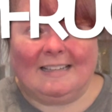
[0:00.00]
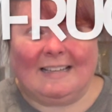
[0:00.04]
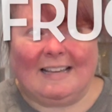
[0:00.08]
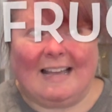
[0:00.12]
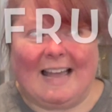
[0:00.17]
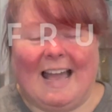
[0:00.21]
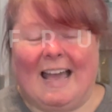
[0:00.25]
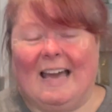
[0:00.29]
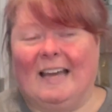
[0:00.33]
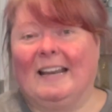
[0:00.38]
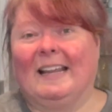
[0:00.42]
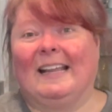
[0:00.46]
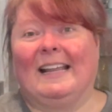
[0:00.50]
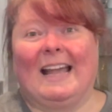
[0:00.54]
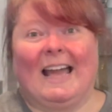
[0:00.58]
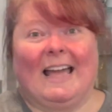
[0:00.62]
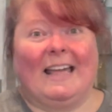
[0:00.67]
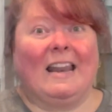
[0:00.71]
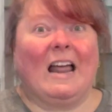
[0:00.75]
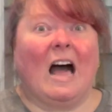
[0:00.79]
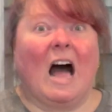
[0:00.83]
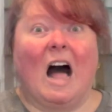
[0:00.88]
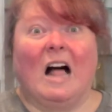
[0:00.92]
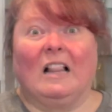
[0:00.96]
And
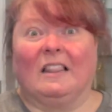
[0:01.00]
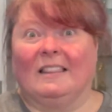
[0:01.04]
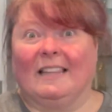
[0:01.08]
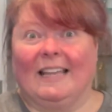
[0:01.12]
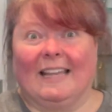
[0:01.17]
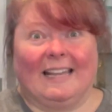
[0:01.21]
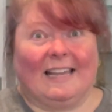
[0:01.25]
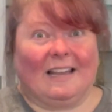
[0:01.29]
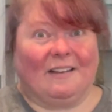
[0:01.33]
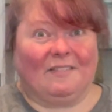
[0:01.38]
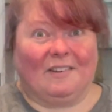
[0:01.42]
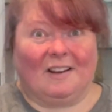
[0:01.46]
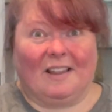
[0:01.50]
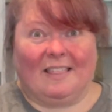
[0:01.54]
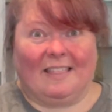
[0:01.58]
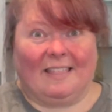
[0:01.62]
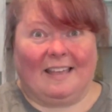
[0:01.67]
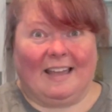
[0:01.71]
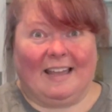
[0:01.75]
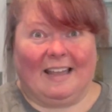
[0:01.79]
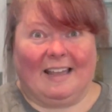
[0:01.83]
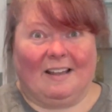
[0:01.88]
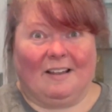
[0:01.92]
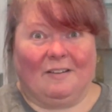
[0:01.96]
again, I'll link
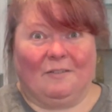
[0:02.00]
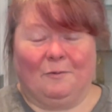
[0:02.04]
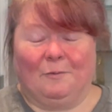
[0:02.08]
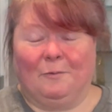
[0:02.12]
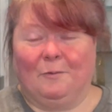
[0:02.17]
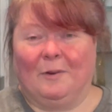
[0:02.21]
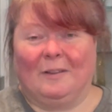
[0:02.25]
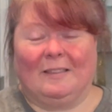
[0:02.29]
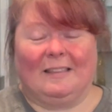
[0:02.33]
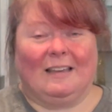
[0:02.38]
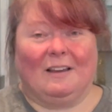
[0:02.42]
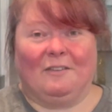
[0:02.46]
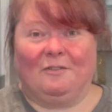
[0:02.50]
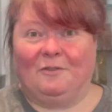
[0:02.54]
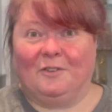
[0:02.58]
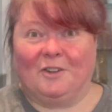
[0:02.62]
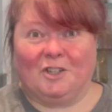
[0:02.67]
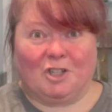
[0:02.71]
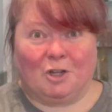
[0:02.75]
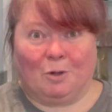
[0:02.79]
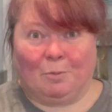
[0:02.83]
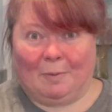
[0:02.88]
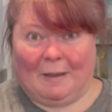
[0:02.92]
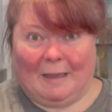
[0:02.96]
everything with the
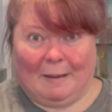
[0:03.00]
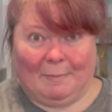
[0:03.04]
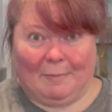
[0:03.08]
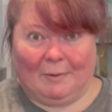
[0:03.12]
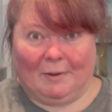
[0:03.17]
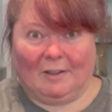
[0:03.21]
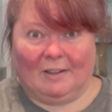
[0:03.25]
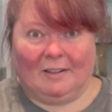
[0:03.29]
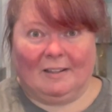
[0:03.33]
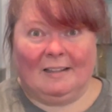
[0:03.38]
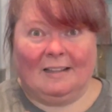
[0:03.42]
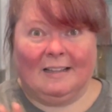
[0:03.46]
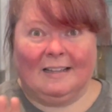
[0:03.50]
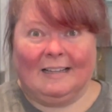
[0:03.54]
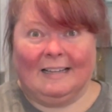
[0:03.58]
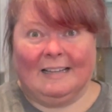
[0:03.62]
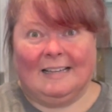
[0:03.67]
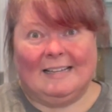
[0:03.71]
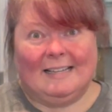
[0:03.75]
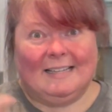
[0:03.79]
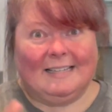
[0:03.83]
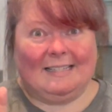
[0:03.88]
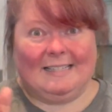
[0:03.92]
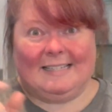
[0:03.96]
official people
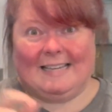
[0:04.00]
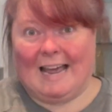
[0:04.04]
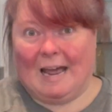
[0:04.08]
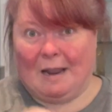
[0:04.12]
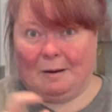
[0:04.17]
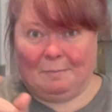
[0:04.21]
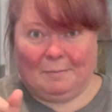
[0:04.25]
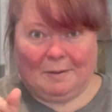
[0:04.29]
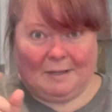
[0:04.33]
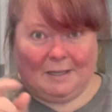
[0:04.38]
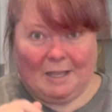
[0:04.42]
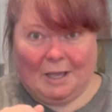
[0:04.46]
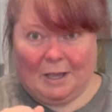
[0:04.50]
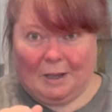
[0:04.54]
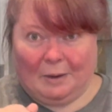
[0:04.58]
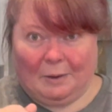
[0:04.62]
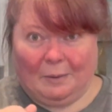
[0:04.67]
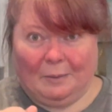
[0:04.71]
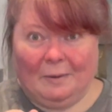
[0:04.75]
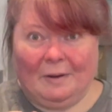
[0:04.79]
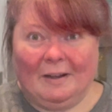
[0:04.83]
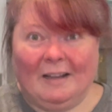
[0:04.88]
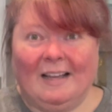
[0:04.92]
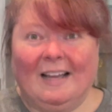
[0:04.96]
down
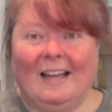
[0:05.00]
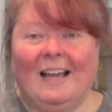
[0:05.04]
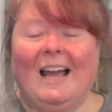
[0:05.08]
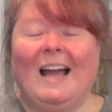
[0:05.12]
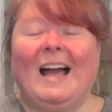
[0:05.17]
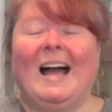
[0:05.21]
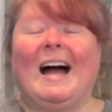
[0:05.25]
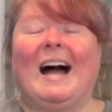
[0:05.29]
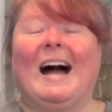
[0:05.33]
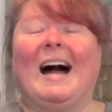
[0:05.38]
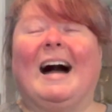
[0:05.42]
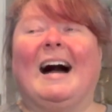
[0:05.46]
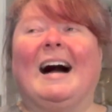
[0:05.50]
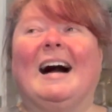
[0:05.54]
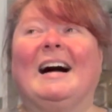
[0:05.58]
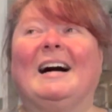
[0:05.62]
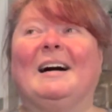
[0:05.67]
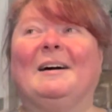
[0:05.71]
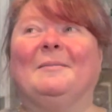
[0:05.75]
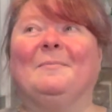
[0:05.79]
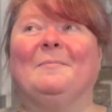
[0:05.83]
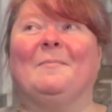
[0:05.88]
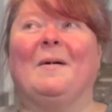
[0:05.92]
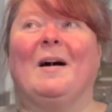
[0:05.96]
below.
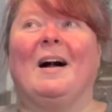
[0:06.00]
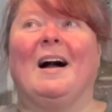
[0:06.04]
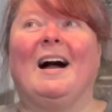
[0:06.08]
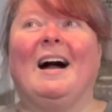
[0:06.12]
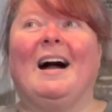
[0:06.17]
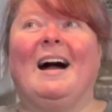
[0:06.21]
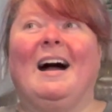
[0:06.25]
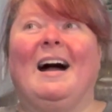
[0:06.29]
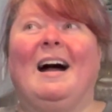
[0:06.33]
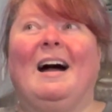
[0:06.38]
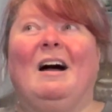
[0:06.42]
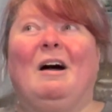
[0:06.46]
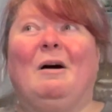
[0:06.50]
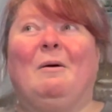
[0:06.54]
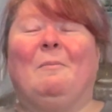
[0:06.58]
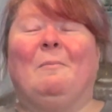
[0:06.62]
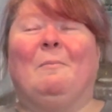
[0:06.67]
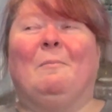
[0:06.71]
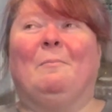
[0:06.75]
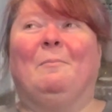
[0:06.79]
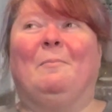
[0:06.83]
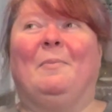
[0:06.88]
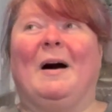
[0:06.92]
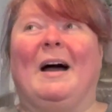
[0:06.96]

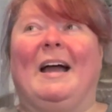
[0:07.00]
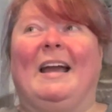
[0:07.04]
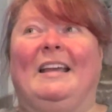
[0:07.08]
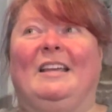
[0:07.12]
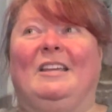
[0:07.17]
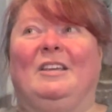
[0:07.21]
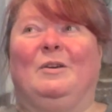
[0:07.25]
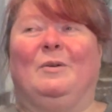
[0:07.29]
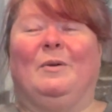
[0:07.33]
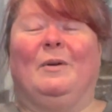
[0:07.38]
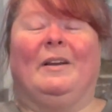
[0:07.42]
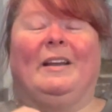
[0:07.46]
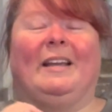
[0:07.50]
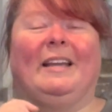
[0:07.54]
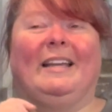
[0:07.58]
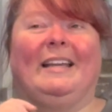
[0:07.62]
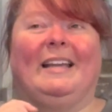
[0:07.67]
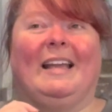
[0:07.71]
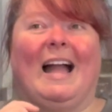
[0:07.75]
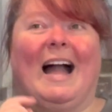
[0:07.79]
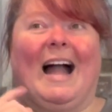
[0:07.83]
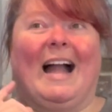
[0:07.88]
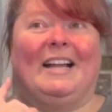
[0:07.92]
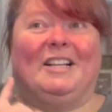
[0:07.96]
But
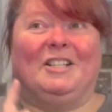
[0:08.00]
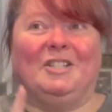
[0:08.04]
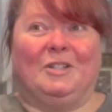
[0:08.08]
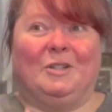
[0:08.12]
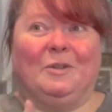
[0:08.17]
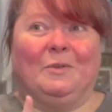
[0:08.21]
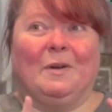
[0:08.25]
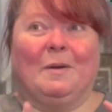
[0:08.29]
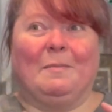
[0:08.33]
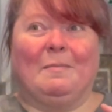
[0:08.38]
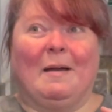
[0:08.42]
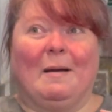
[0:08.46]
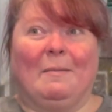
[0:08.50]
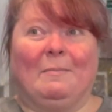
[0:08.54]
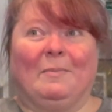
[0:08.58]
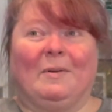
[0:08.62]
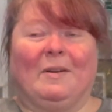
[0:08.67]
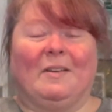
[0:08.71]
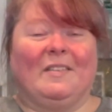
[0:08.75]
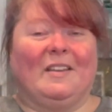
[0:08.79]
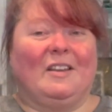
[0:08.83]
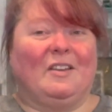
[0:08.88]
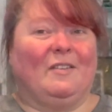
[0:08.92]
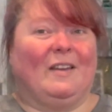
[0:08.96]
I do
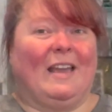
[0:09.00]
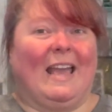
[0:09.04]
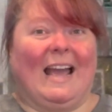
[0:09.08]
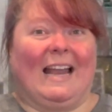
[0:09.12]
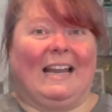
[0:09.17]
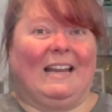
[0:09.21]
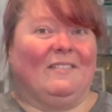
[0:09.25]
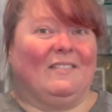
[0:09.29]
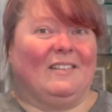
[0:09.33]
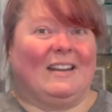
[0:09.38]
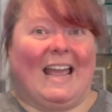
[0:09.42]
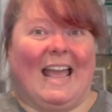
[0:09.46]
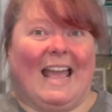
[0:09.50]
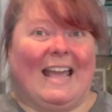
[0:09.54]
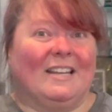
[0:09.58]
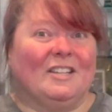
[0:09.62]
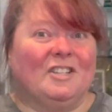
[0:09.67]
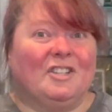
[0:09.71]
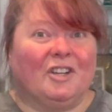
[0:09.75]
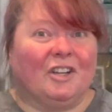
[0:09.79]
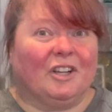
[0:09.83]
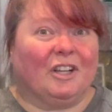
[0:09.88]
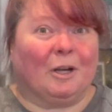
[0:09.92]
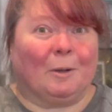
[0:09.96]
remember that you can't even
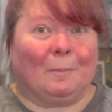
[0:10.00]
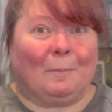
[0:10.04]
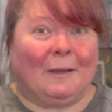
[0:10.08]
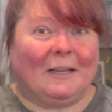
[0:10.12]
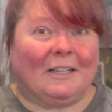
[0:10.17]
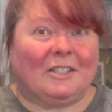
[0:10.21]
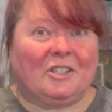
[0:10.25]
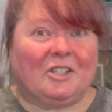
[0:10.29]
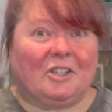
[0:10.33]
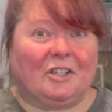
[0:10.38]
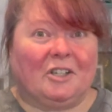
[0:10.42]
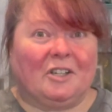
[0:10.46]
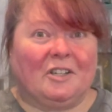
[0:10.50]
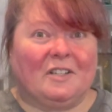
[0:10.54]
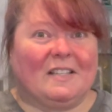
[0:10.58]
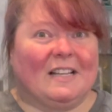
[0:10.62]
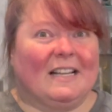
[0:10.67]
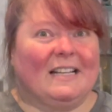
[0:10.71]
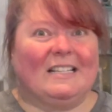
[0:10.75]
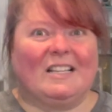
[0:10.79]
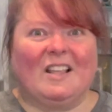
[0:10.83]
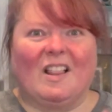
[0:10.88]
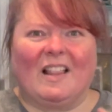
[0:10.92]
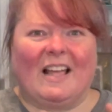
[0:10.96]
enter your pictures
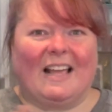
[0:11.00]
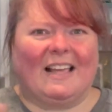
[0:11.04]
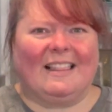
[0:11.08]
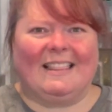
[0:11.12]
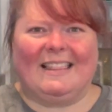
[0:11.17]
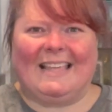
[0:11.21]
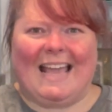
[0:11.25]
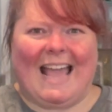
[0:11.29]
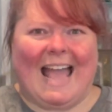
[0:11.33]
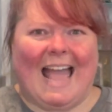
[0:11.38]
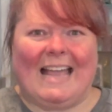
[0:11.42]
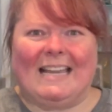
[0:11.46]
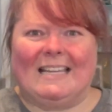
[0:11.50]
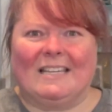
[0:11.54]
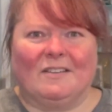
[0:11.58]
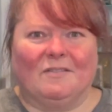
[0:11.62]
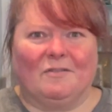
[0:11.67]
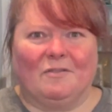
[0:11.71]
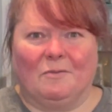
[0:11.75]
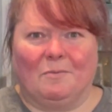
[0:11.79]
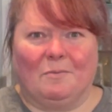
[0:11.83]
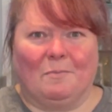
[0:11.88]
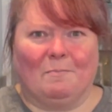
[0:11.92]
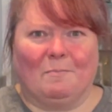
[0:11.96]
until the end
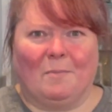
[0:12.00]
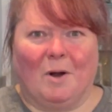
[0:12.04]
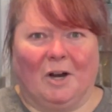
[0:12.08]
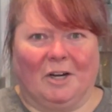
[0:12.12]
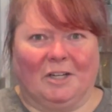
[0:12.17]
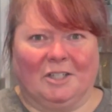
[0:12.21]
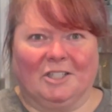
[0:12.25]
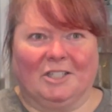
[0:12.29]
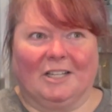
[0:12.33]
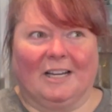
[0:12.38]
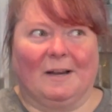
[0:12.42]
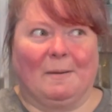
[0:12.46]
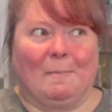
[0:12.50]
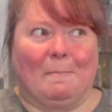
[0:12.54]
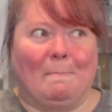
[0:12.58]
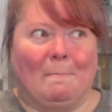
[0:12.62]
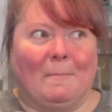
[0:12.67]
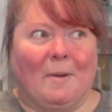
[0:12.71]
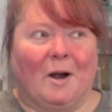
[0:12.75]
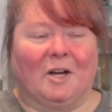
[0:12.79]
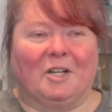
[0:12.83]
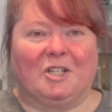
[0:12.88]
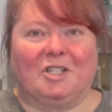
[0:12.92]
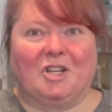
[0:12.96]
of March,
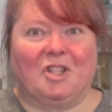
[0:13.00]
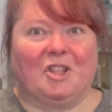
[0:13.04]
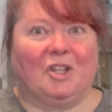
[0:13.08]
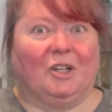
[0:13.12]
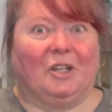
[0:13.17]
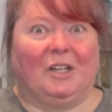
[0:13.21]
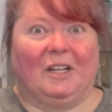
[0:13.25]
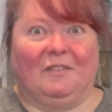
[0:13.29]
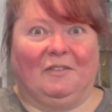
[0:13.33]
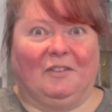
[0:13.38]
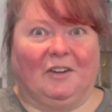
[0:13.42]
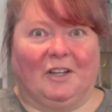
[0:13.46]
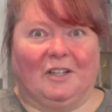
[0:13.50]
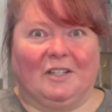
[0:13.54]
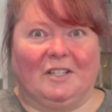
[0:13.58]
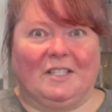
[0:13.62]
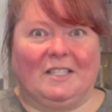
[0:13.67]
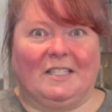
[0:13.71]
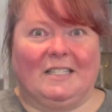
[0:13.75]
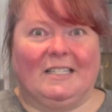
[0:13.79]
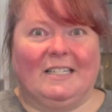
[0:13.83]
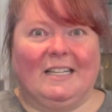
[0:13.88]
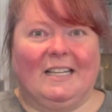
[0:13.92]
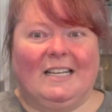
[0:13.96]
March
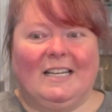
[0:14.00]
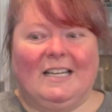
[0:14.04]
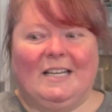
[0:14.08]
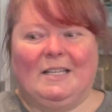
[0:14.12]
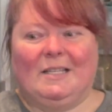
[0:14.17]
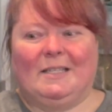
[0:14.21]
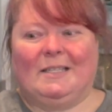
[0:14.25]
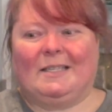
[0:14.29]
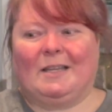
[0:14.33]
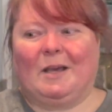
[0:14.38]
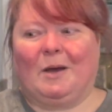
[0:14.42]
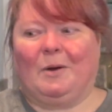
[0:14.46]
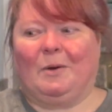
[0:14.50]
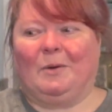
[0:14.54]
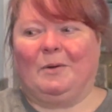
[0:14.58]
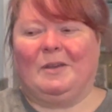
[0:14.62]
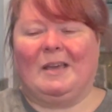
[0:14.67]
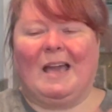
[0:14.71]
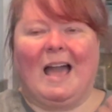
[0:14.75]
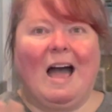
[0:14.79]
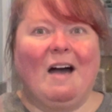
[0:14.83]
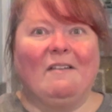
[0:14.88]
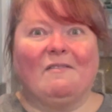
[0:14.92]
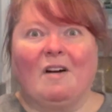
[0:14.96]
31st. So
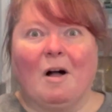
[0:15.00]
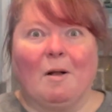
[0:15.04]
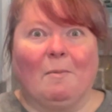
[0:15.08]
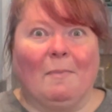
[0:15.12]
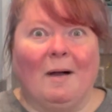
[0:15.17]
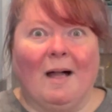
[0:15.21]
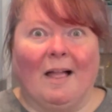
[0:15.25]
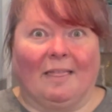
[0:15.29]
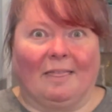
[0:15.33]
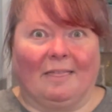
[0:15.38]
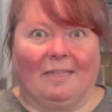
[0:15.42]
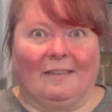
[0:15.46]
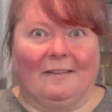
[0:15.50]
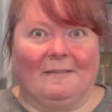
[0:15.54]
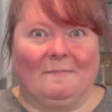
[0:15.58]
you have all month.